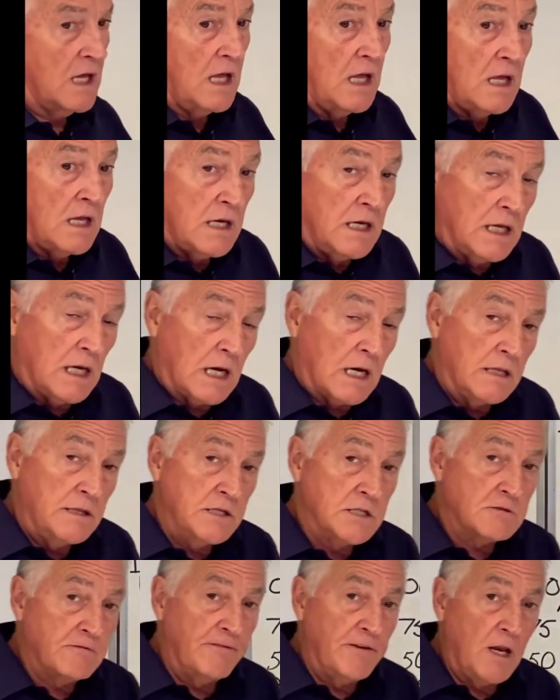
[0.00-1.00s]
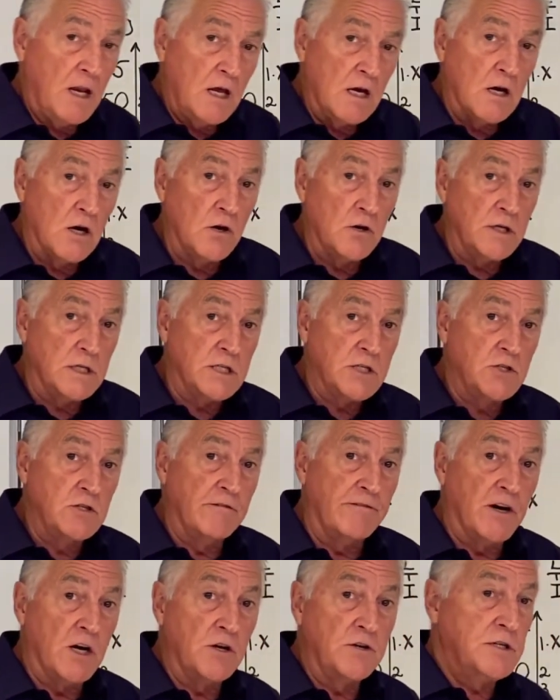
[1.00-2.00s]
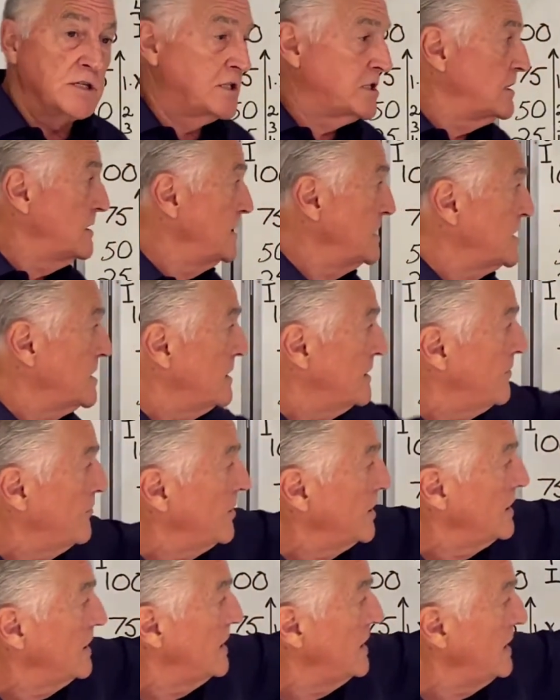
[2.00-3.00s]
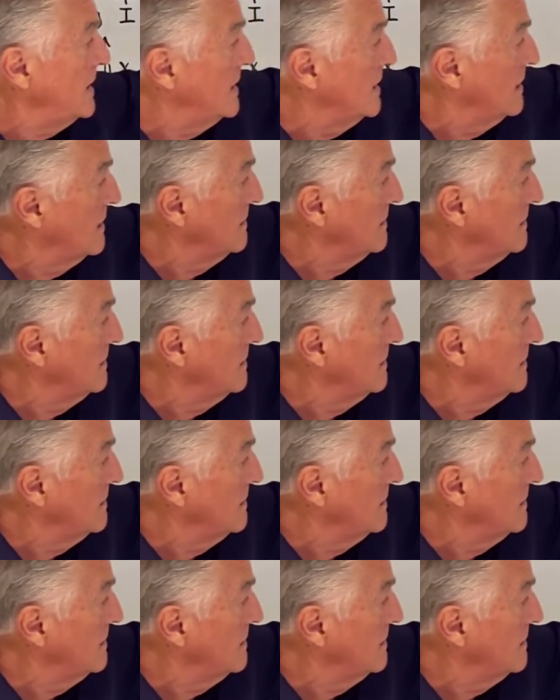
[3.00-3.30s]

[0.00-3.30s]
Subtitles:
Now, this video is devoted to this area here.